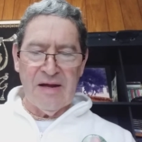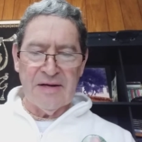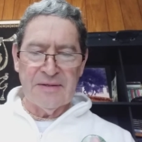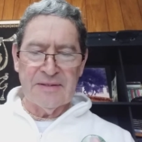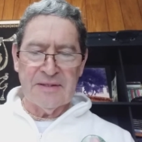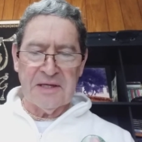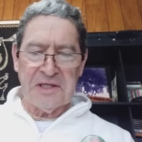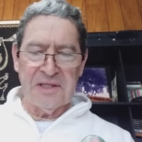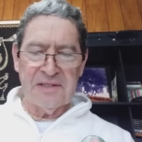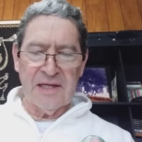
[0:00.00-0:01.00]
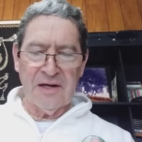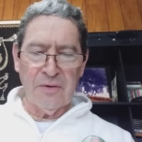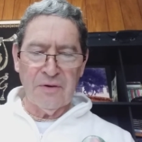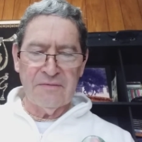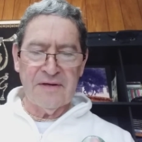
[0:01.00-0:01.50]
and her Sakis and
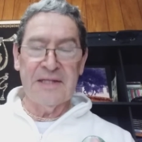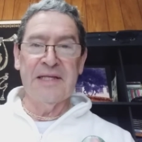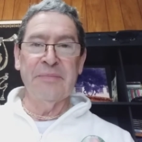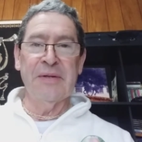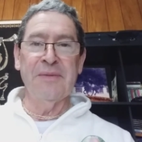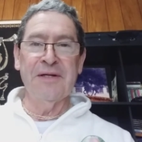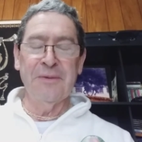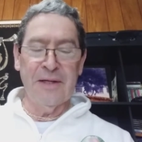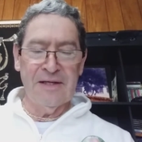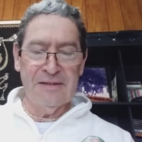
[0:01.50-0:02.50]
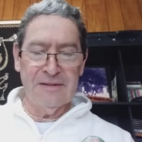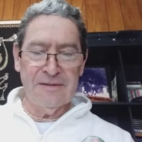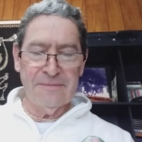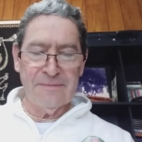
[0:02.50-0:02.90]
glorified them in many ways.